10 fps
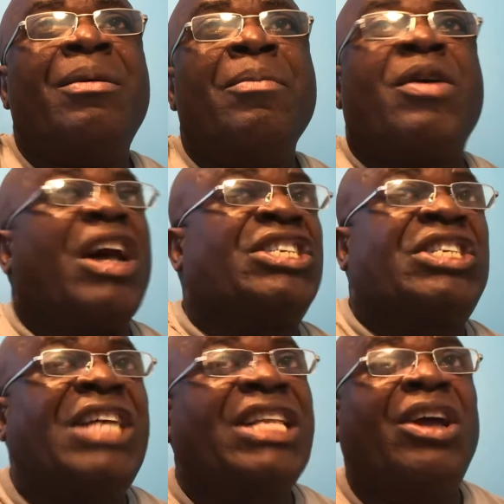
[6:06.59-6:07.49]
Because
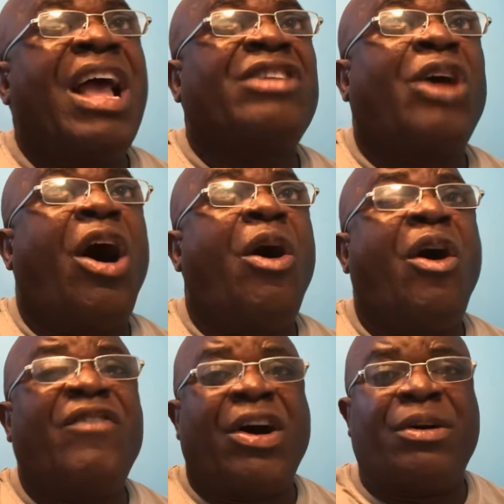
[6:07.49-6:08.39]
Satan, it's
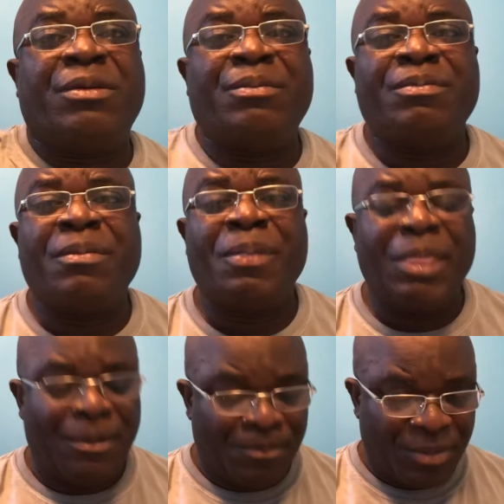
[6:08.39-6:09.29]
all over.
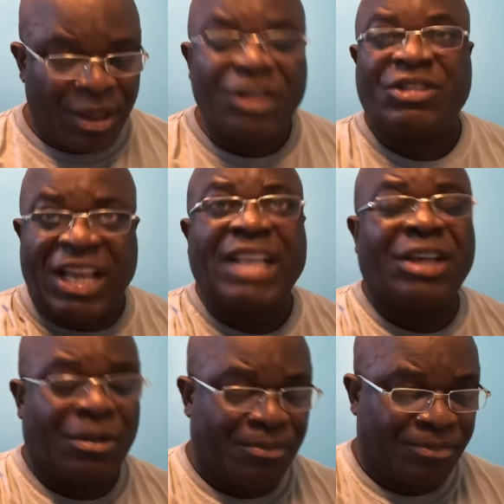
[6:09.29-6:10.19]

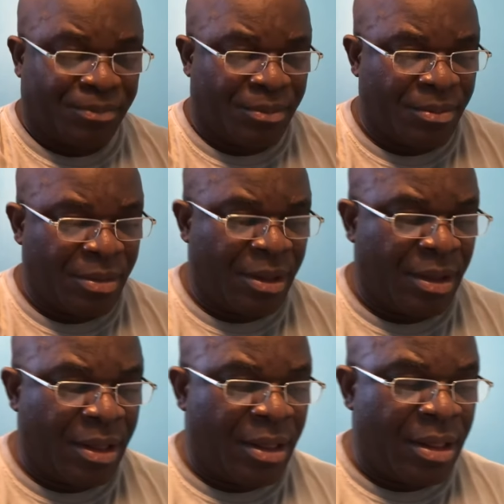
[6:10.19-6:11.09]
Satan.
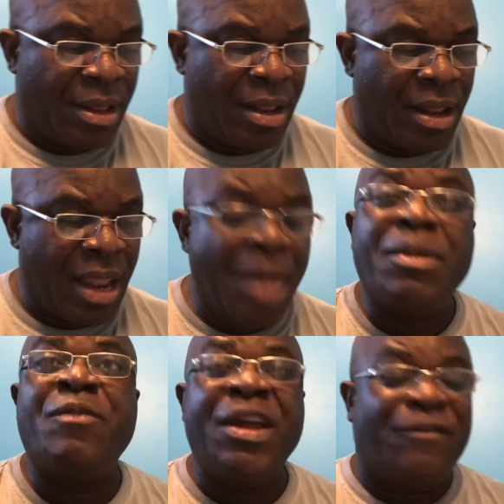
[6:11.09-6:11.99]
Let
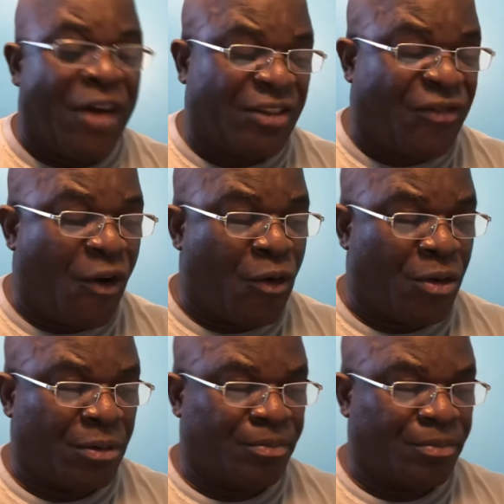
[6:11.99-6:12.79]
me read verse 4.